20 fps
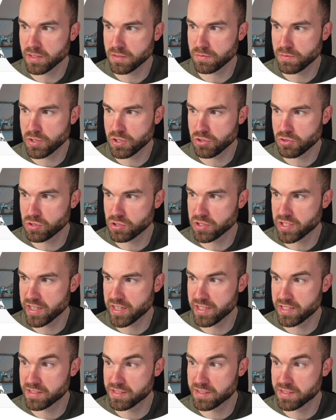visual
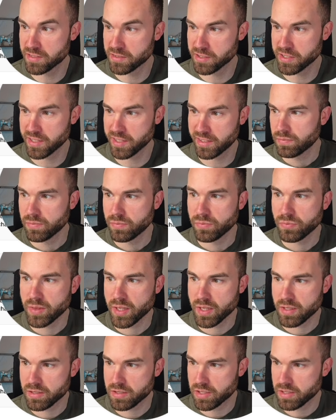tales. Okay.
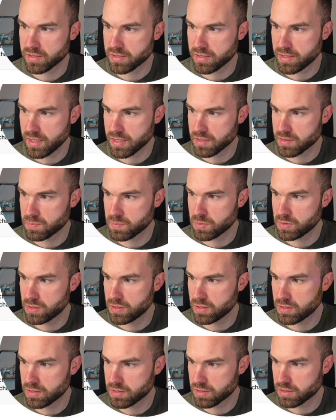Then you get the next
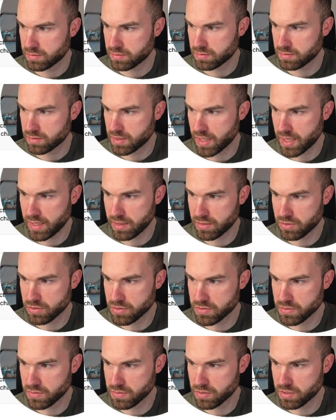bullet and
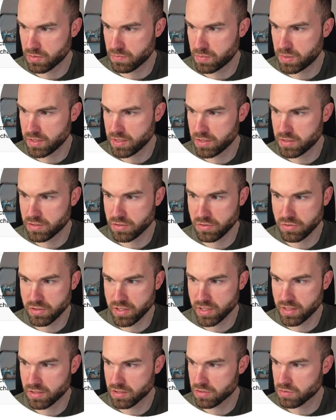also a complete
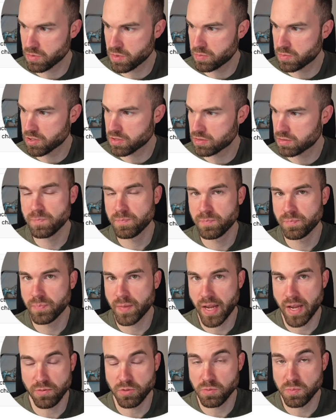unique description.
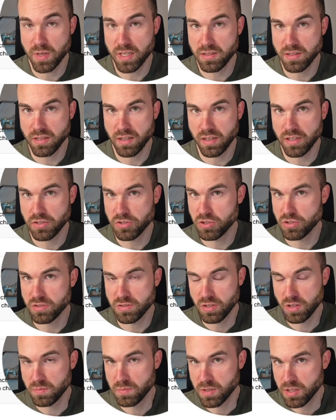I would basically
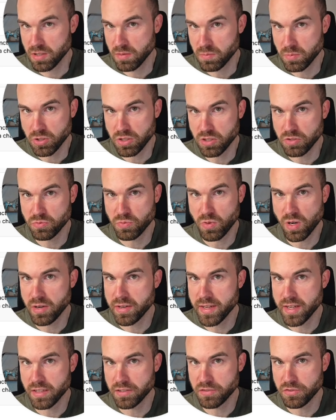just copy bullet
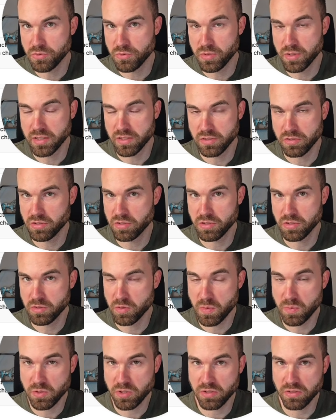1 and 2 into the
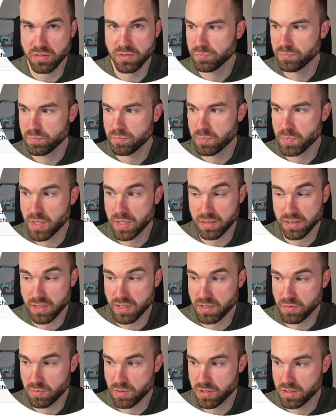description, but
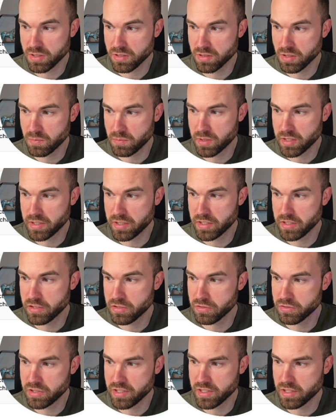this one is completely
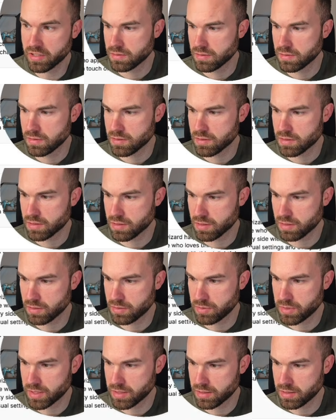unique. So
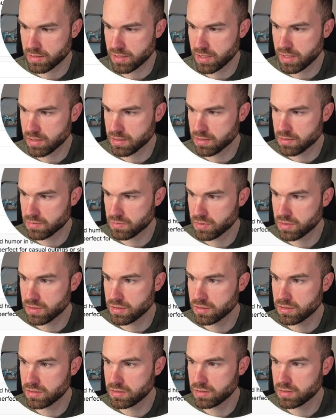we got the next
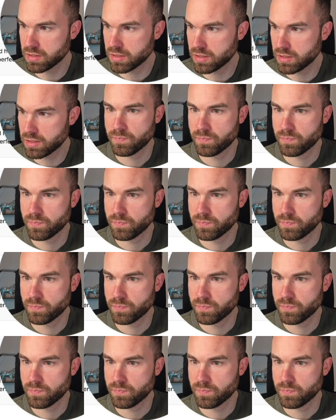one. Yeah.